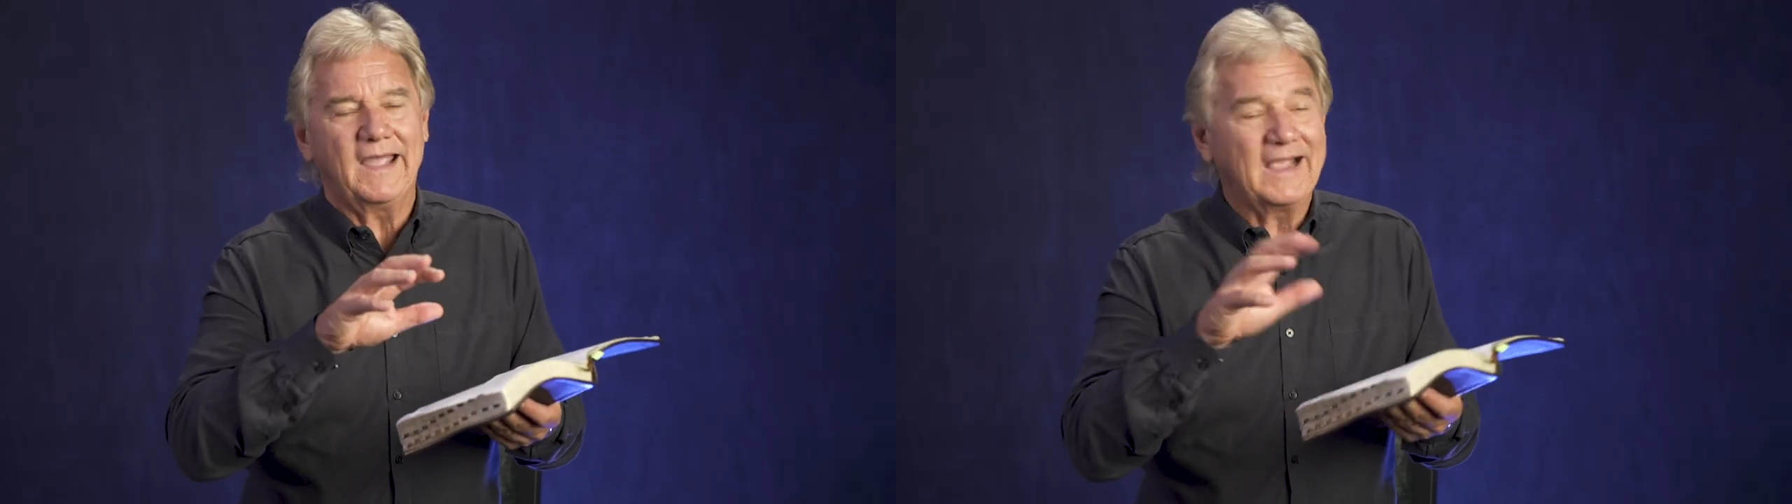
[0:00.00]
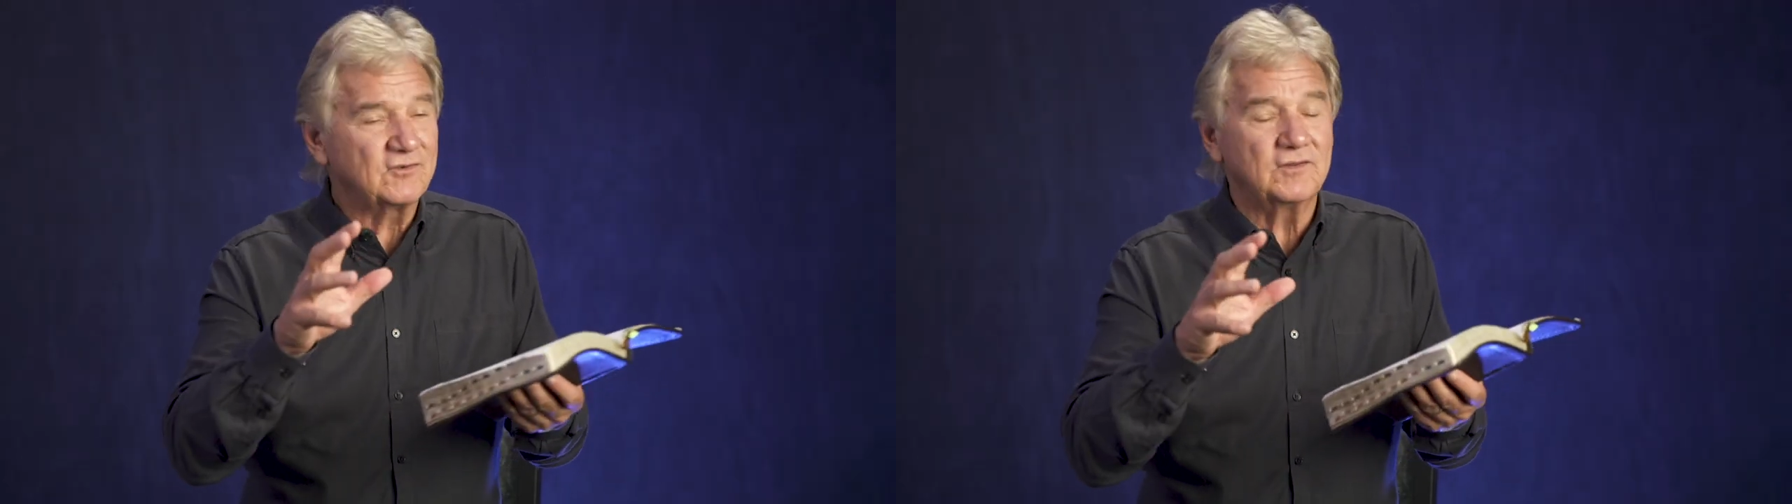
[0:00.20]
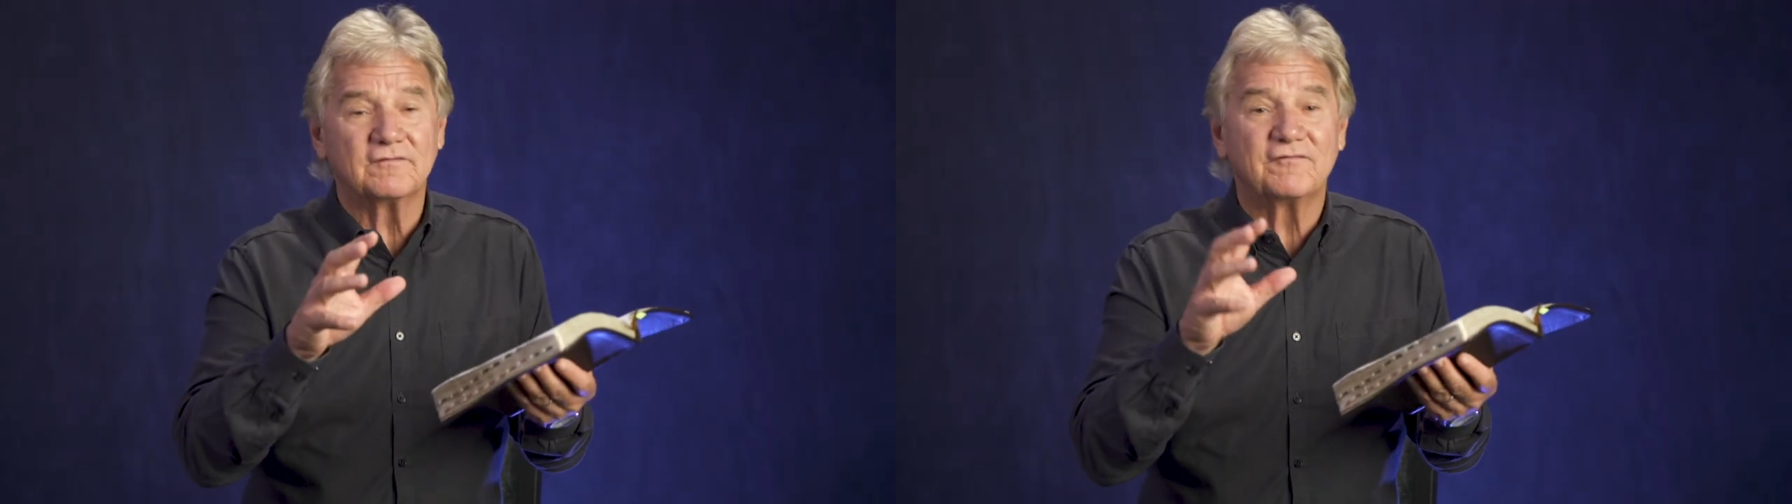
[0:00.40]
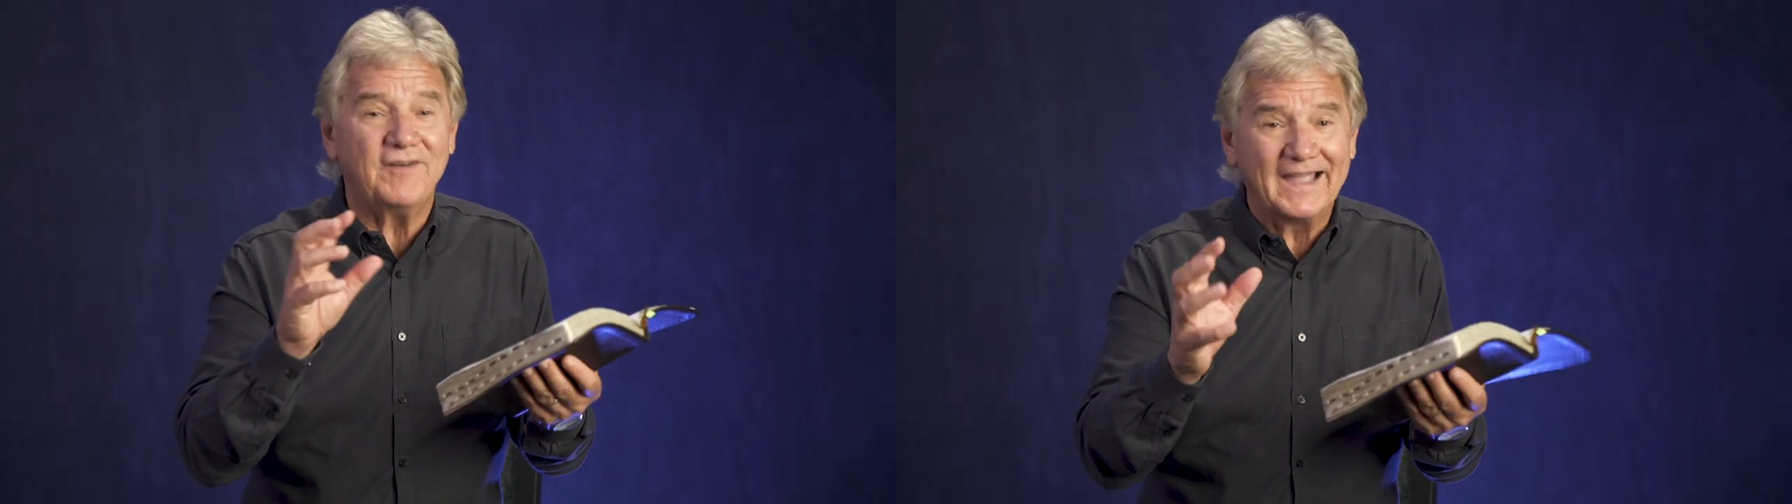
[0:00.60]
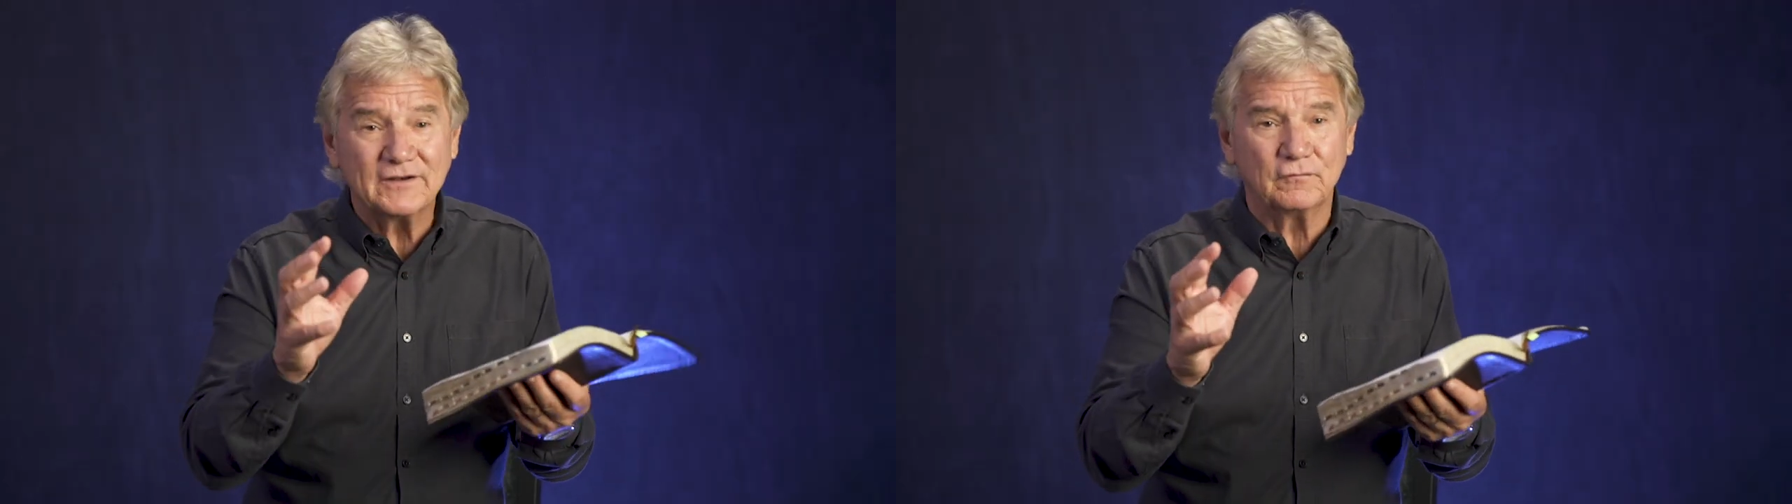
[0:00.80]
actually the
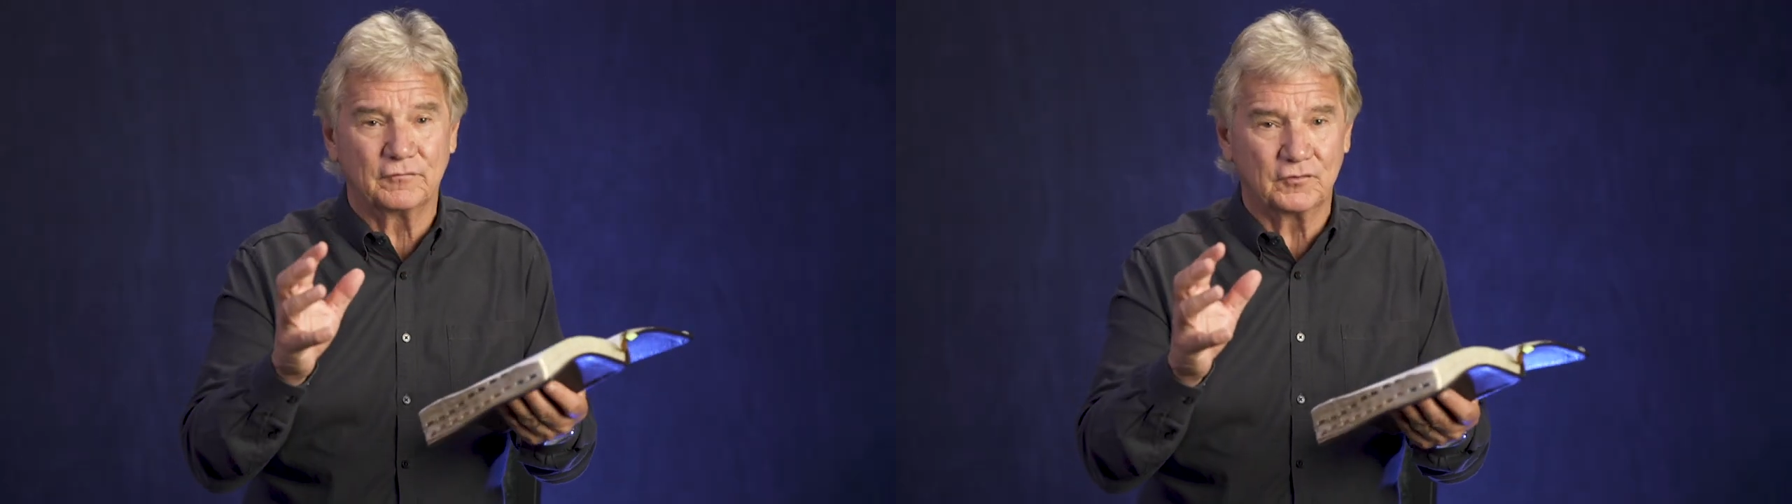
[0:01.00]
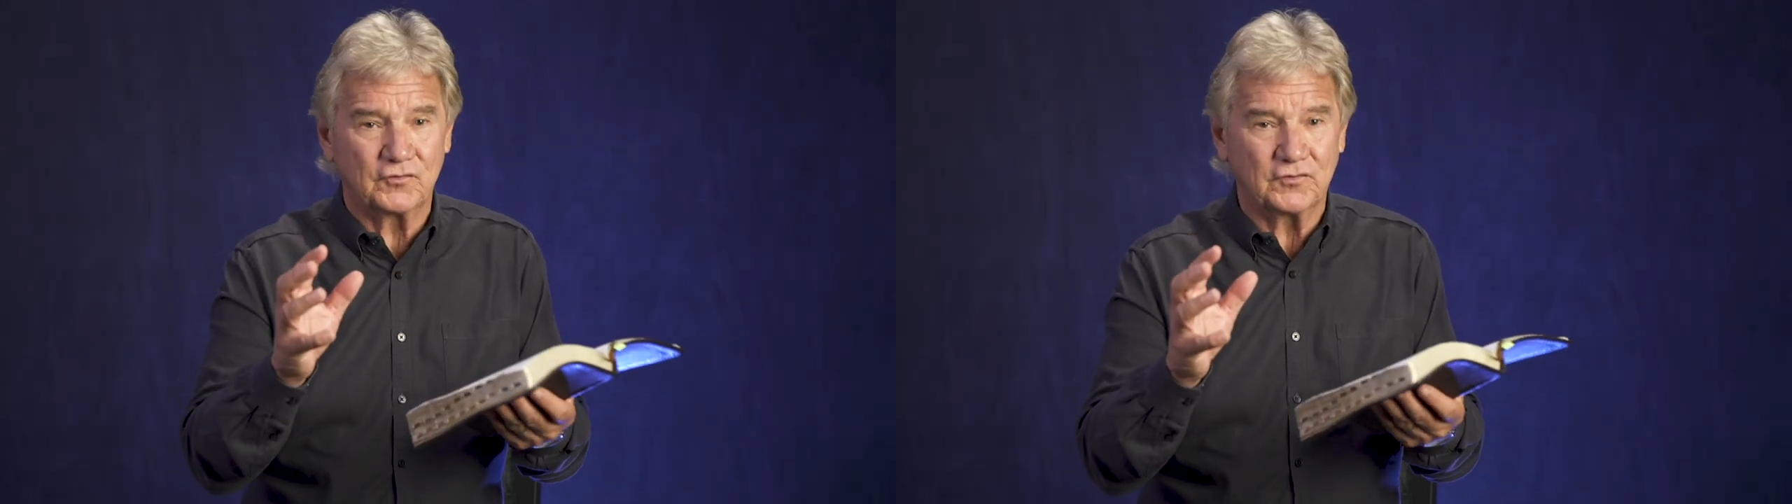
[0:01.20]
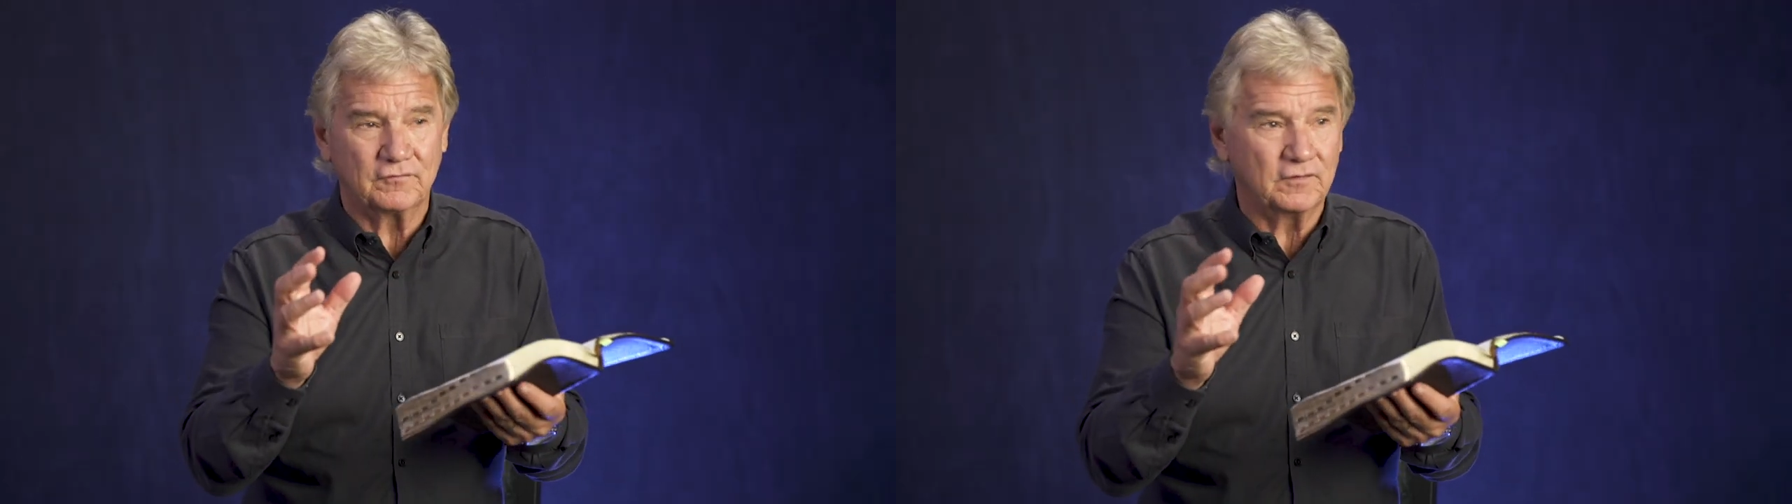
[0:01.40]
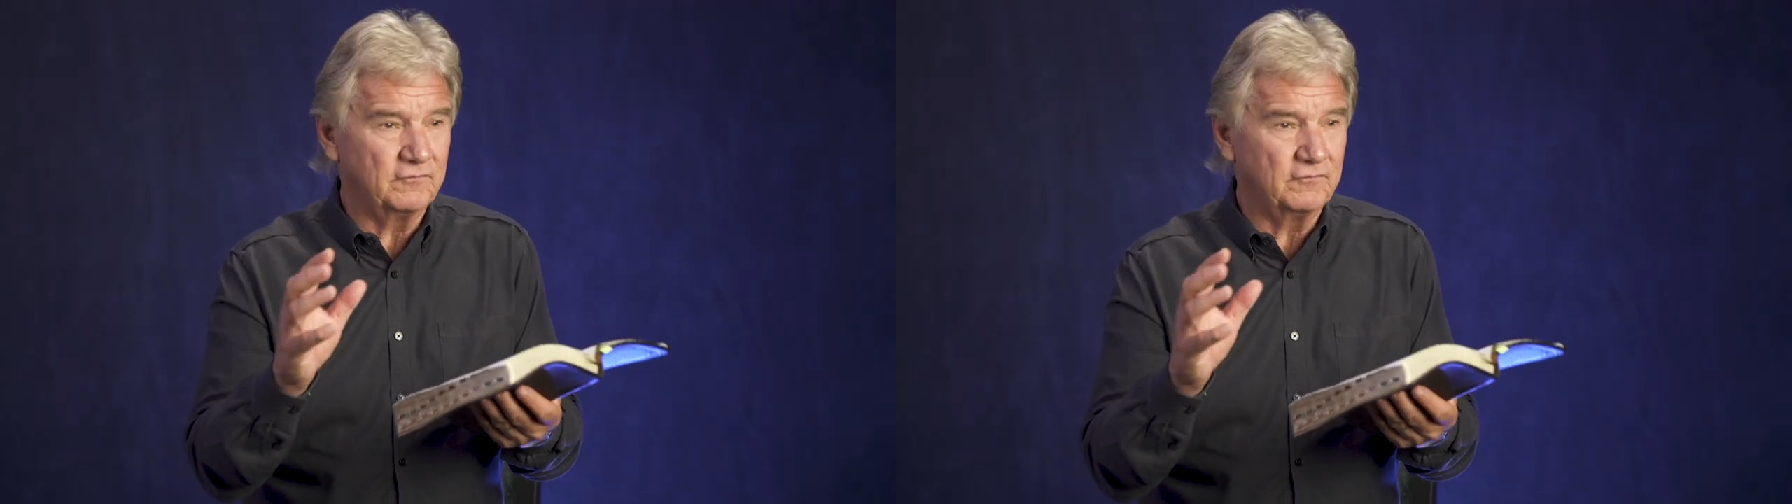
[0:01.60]
final verse of